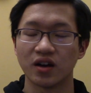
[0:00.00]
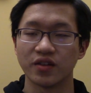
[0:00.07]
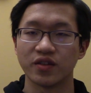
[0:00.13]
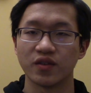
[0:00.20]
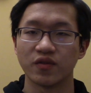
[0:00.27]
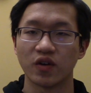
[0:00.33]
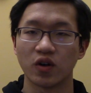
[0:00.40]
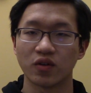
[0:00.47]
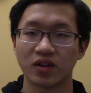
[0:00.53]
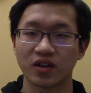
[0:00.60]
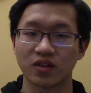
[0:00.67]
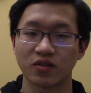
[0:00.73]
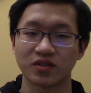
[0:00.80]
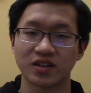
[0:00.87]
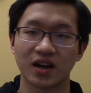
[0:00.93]

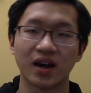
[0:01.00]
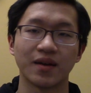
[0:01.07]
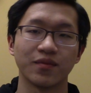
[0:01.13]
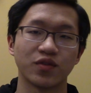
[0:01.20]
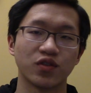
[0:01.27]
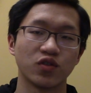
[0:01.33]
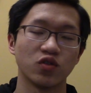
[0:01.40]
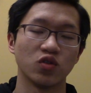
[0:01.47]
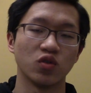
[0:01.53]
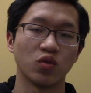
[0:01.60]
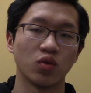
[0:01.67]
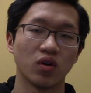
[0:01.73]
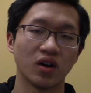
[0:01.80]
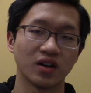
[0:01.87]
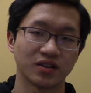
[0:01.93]
devoting your time
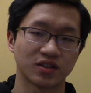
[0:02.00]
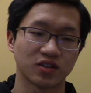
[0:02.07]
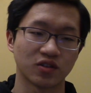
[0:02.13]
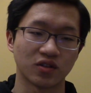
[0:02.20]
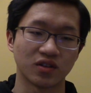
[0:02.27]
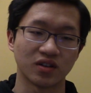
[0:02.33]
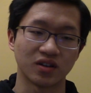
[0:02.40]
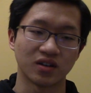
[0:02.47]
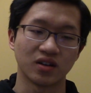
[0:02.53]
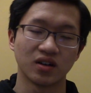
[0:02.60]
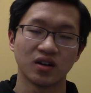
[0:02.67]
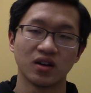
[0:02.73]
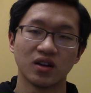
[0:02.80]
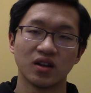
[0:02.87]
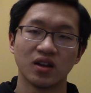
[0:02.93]
to a certain
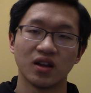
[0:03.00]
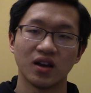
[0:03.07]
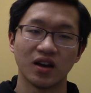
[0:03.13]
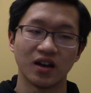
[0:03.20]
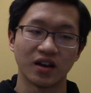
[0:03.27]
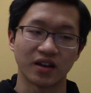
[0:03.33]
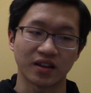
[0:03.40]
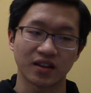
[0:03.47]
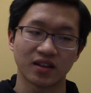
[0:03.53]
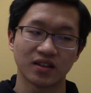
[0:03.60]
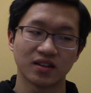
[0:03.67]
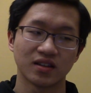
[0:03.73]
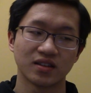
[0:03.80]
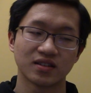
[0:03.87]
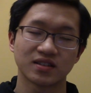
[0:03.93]

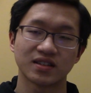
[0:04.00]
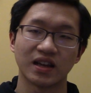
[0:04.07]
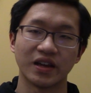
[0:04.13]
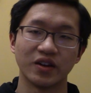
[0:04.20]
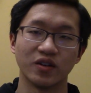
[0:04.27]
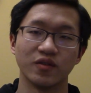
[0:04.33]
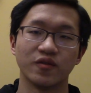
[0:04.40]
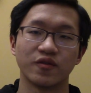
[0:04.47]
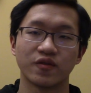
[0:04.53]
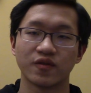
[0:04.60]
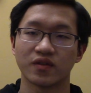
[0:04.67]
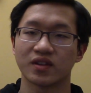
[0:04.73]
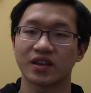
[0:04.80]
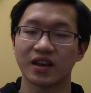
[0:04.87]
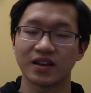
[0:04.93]
set of
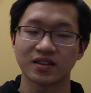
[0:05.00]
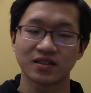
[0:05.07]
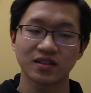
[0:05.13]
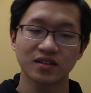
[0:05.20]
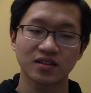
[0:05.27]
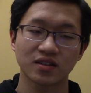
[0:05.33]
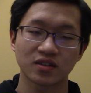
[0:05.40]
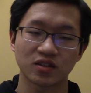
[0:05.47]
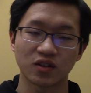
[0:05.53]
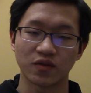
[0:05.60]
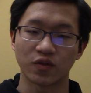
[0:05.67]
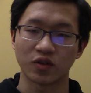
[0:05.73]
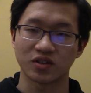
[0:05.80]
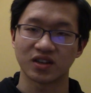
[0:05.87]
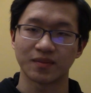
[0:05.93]
cases. So
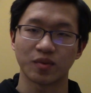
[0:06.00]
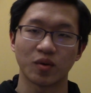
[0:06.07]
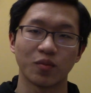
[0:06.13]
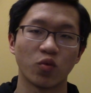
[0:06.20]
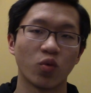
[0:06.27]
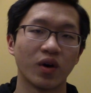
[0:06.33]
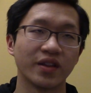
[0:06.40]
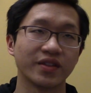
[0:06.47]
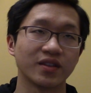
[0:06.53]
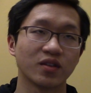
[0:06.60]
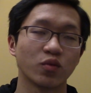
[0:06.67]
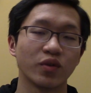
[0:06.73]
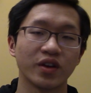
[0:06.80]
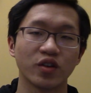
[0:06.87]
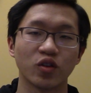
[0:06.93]
for example, one
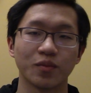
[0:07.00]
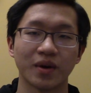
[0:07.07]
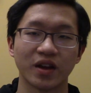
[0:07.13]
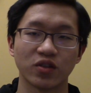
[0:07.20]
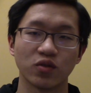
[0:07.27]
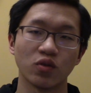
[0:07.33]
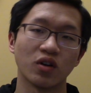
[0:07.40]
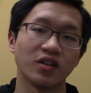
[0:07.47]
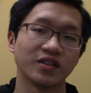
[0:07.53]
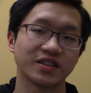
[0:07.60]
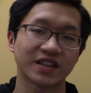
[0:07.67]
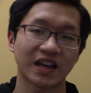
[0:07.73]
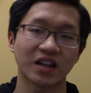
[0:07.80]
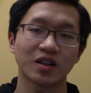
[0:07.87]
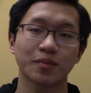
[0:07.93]
week you might do all the
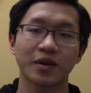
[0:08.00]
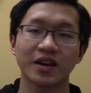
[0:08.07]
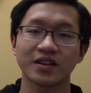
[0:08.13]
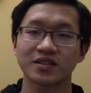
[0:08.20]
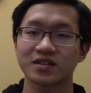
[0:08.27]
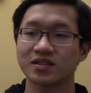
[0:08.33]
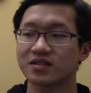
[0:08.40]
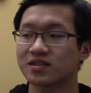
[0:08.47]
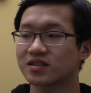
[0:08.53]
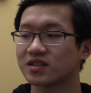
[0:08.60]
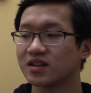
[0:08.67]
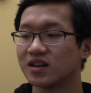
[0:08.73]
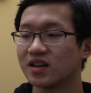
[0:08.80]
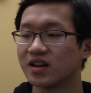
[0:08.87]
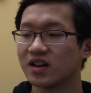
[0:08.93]
scallop cases,
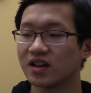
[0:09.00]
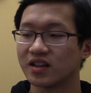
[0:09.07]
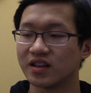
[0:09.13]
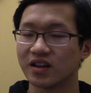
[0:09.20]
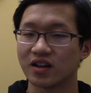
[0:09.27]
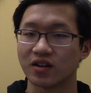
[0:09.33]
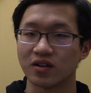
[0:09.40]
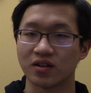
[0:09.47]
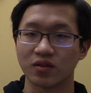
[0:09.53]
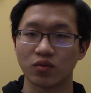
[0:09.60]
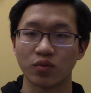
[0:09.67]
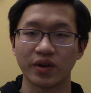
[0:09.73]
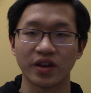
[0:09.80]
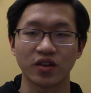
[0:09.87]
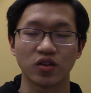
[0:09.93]
the other
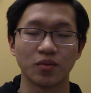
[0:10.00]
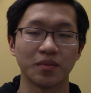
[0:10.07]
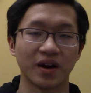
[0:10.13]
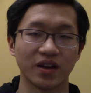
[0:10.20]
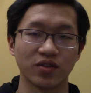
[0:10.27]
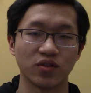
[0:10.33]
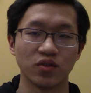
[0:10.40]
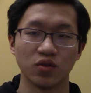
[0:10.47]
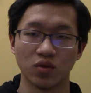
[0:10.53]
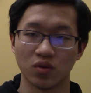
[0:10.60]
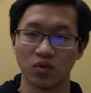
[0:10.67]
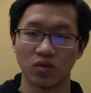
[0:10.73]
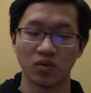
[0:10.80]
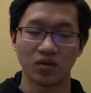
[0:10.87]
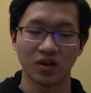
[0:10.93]
week you might
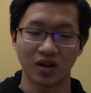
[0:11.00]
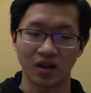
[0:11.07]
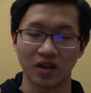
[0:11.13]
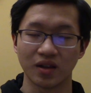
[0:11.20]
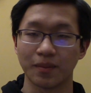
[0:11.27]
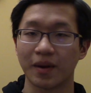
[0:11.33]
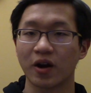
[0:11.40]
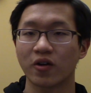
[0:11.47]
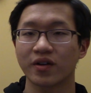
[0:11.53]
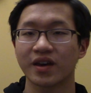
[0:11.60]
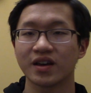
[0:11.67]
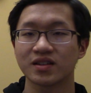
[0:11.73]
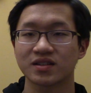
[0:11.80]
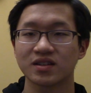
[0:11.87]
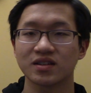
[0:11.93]
do the barrel
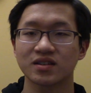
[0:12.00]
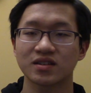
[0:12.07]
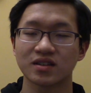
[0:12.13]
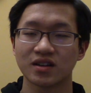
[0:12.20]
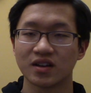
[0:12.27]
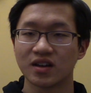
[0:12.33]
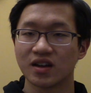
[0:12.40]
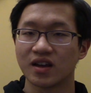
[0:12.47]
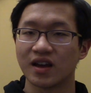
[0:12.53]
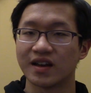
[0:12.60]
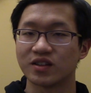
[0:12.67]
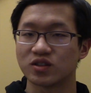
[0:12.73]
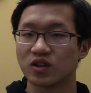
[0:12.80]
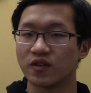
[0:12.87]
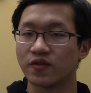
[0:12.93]
cases,
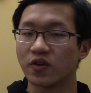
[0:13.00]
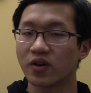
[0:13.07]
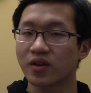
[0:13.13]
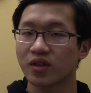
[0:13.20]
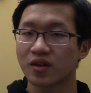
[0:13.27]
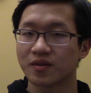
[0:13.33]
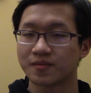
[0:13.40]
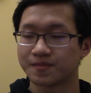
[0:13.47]
and so forth.